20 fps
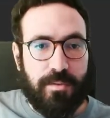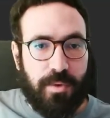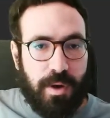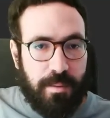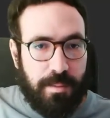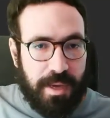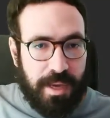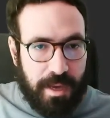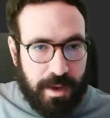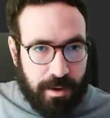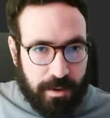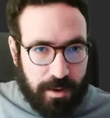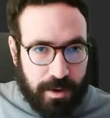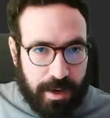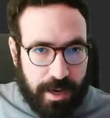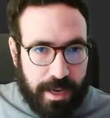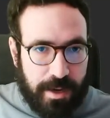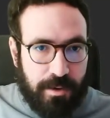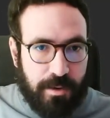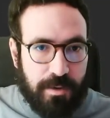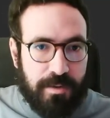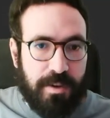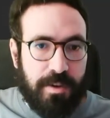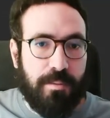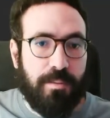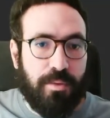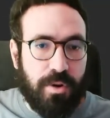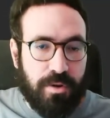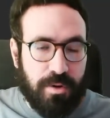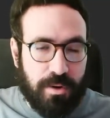will be encoded using
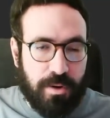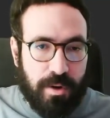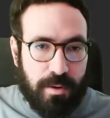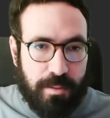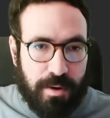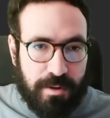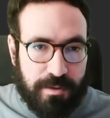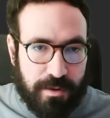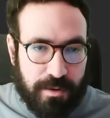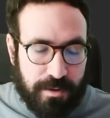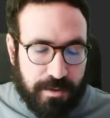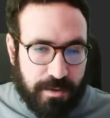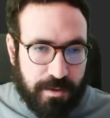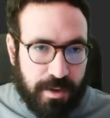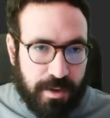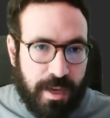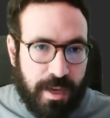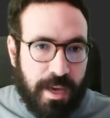protocol buffers.